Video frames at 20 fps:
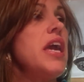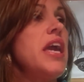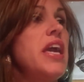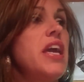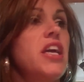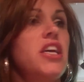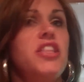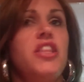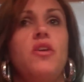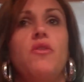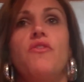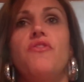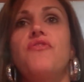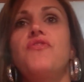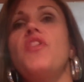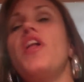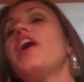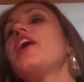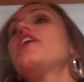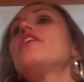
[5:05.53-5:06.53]
And they were
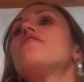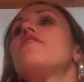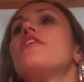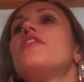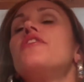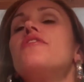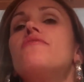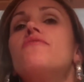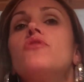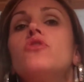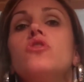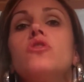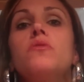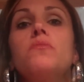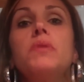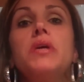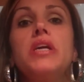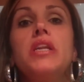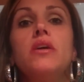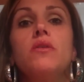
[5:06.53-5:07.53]
flying around a
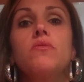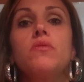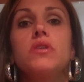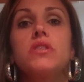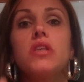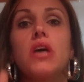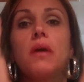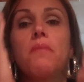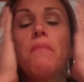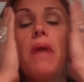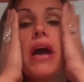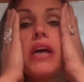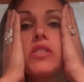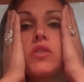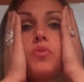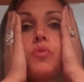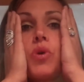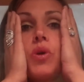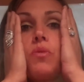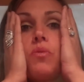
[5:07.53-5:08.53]
room, and it was a
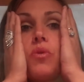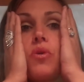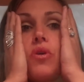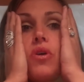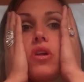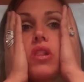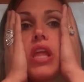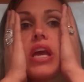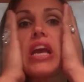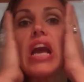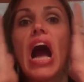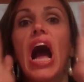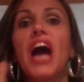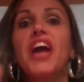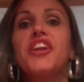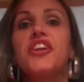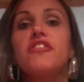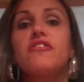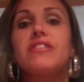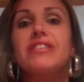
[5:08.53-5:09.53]
mess. We were like
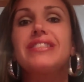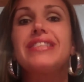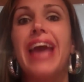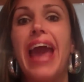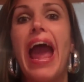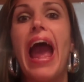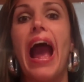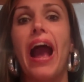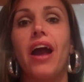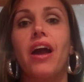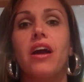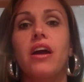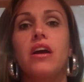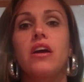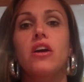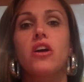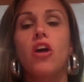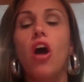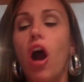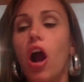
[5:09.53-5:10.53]
under attack,
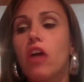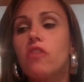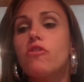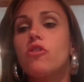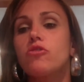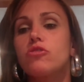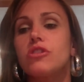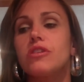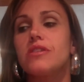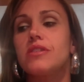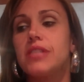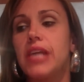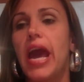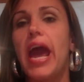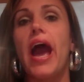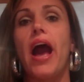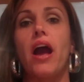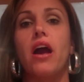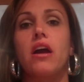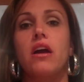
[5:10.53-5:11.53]
cockroach
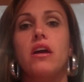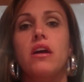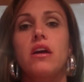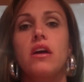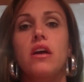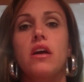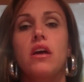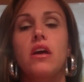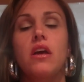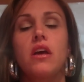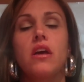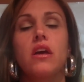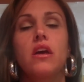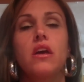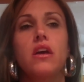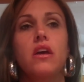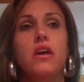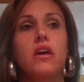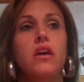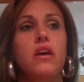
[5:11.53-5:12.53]
attack.
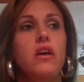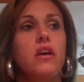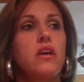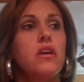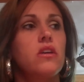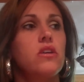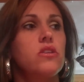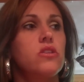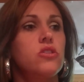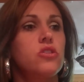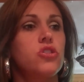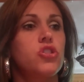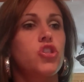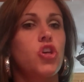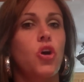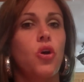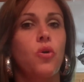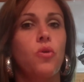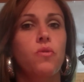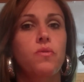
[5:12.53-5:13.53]

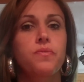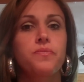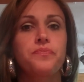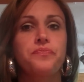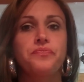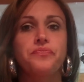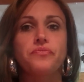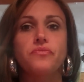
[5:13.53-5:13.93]
So